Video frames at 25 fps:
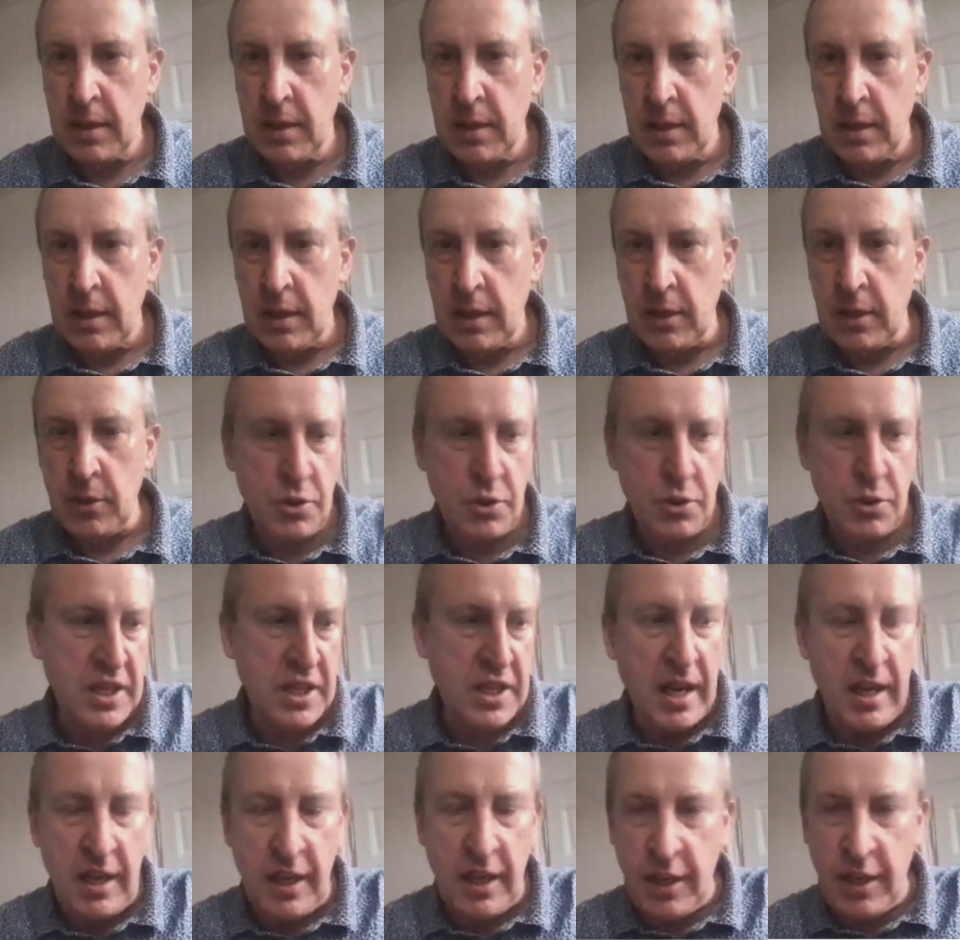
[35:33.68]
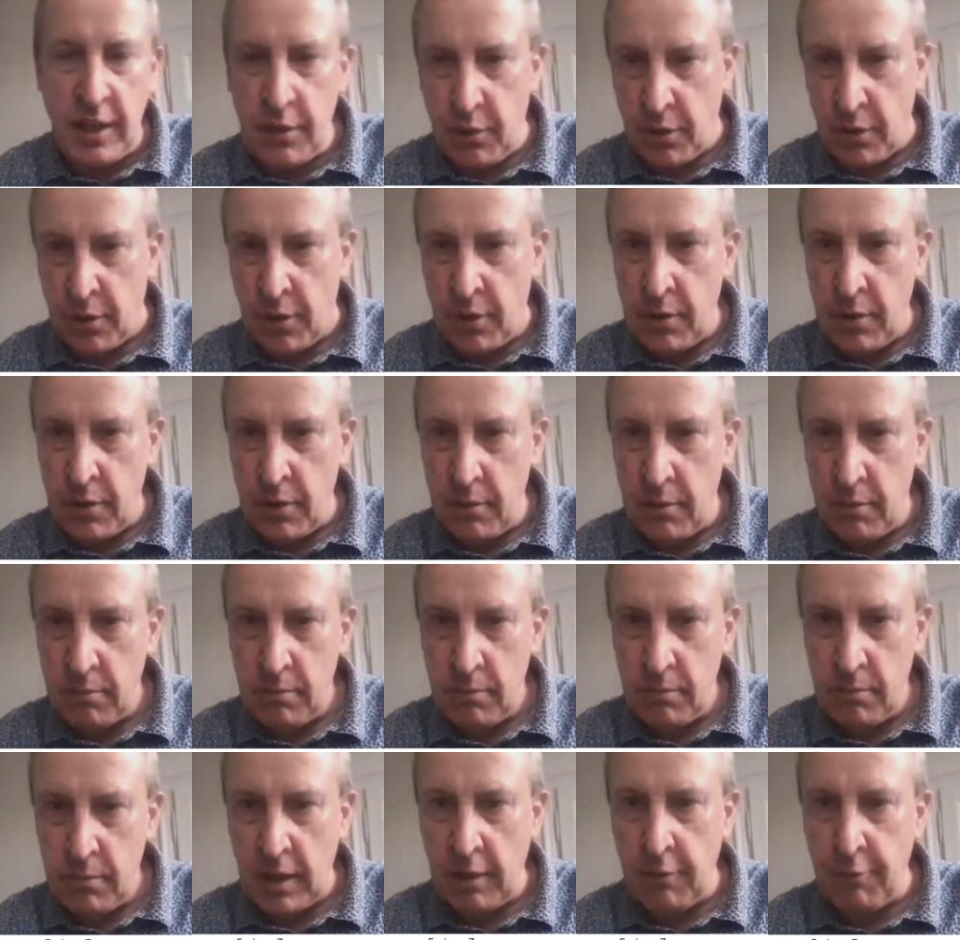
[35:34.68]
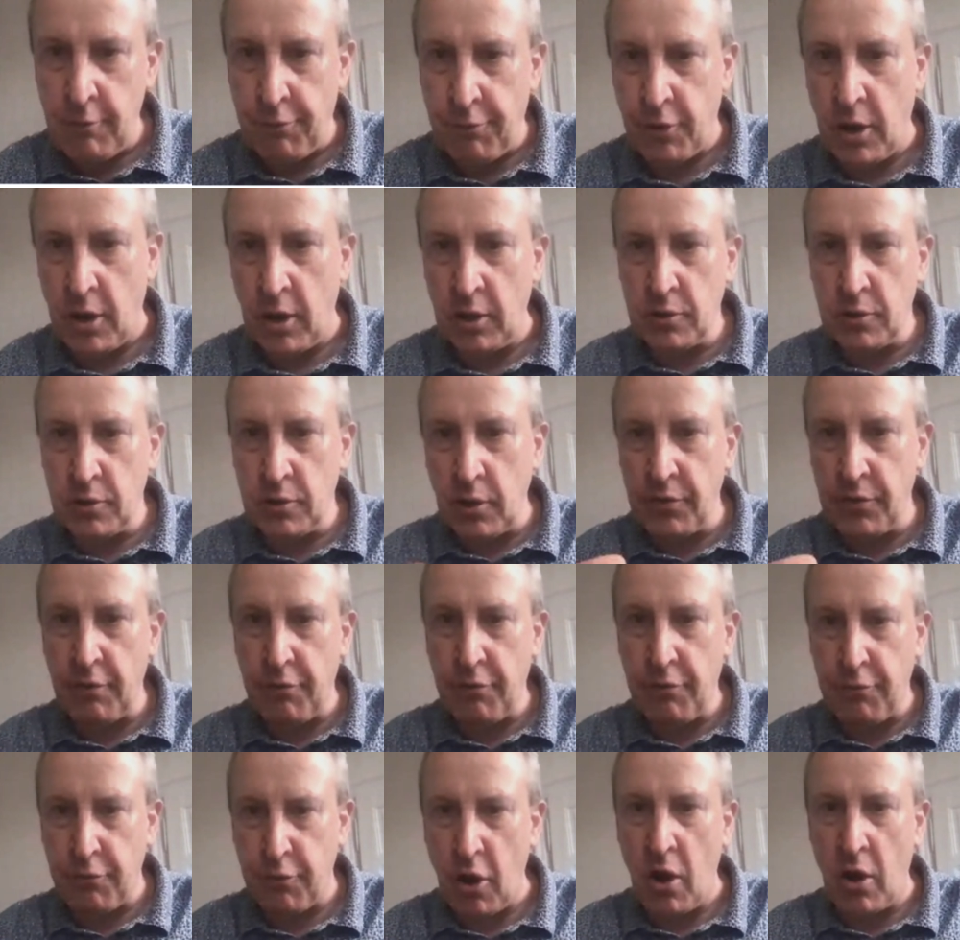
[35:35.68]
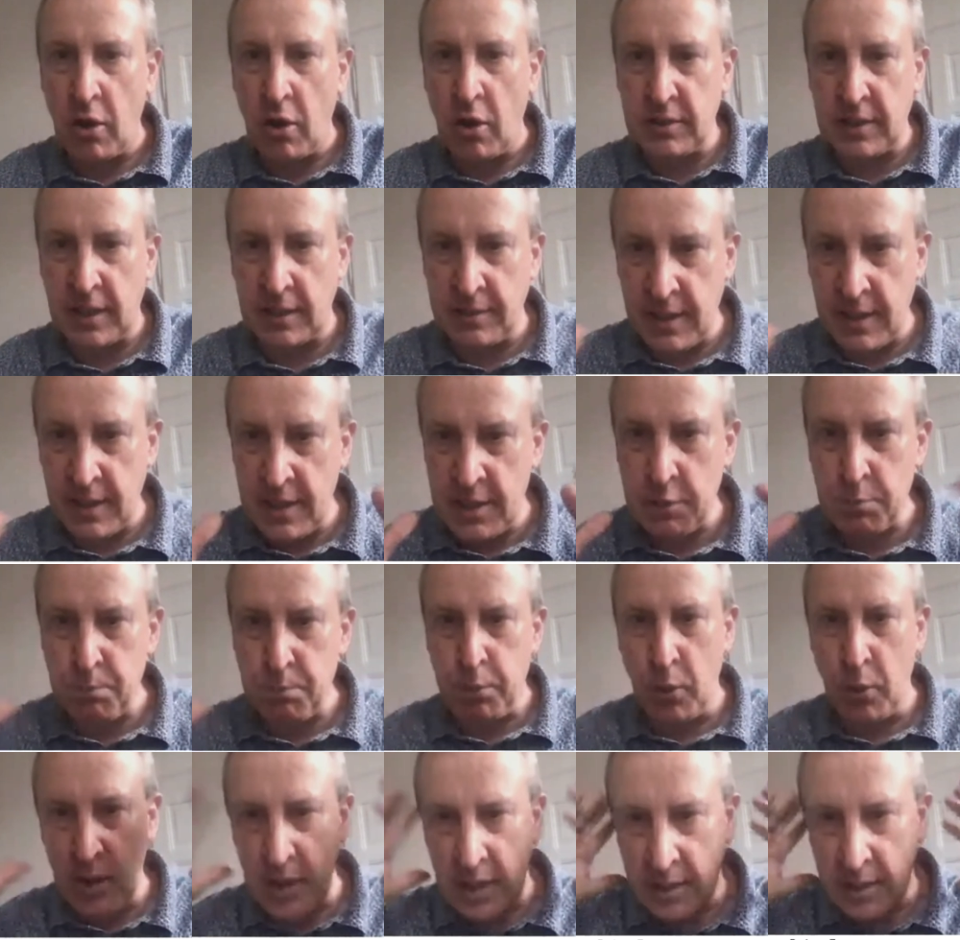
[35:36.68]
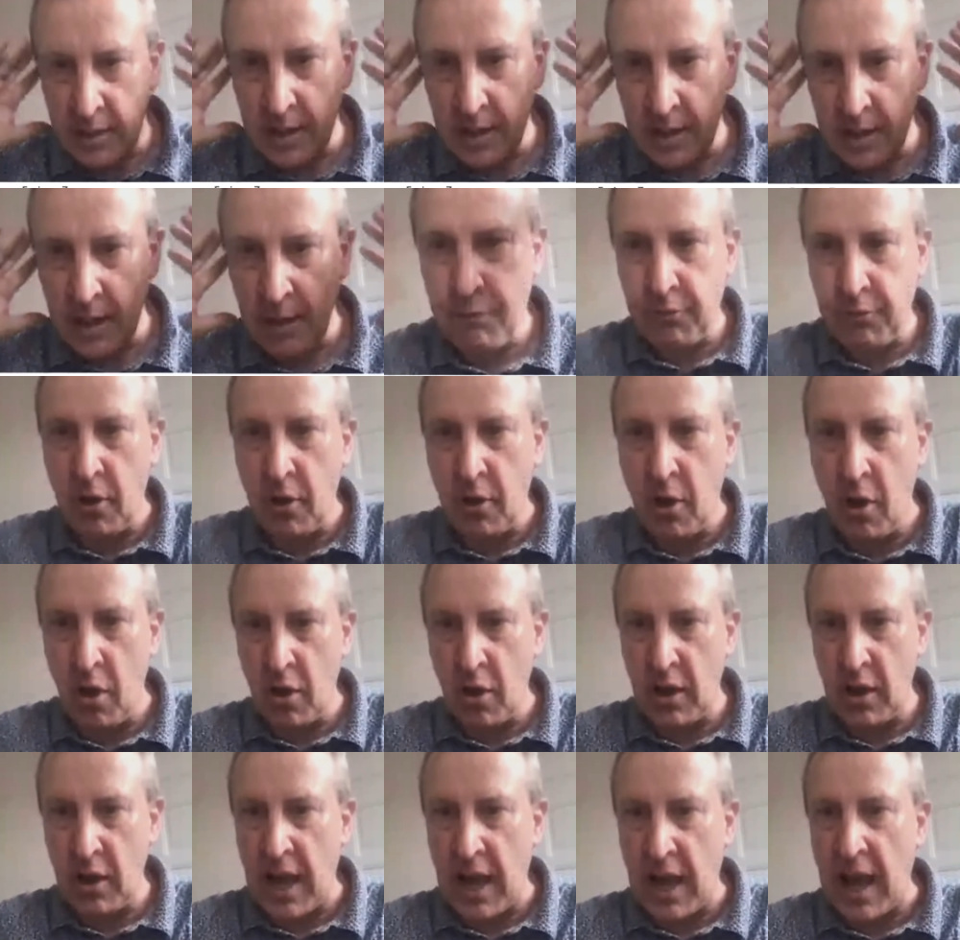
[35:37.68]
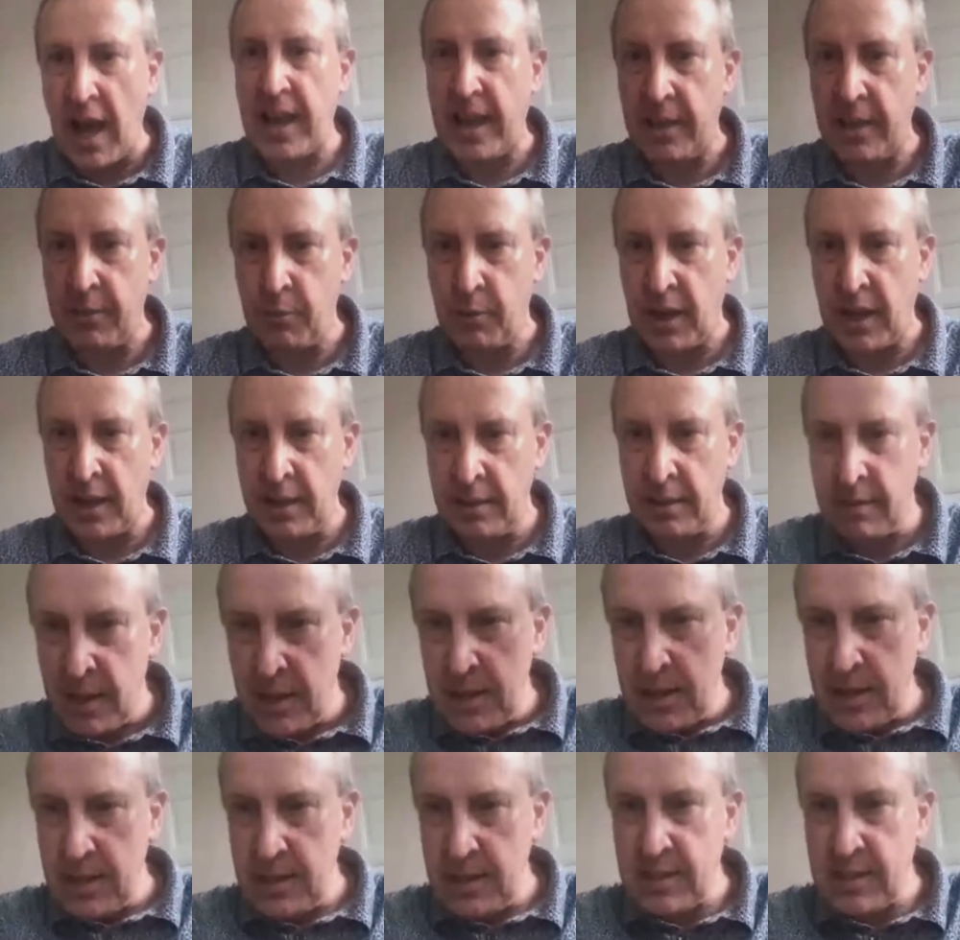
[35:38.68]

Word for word: You see a leader in front of the flock that is pulling the flock ahead, right? He's